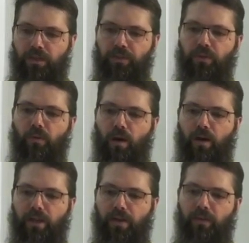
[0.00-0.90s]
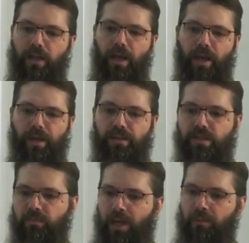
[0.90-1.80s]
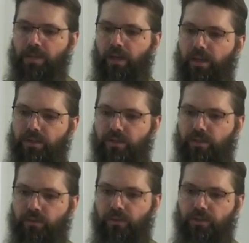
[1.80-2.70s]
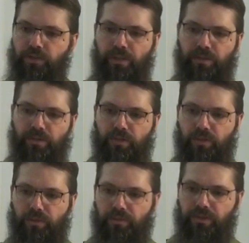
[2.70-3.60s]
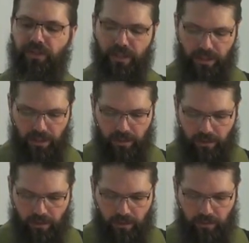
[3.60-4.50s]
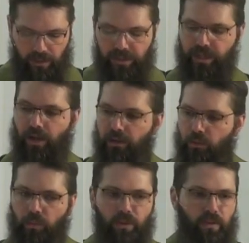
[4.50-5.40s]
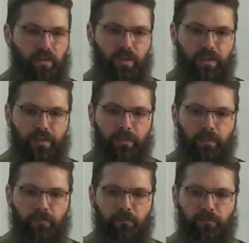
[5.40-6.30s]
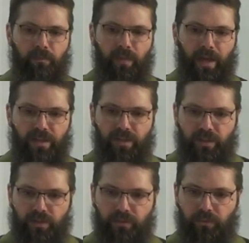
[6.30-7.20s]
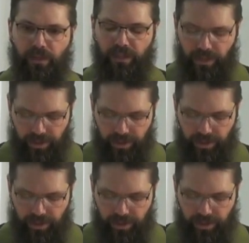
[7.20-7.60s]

You are given, as baptized Christians, to see the entire world as it really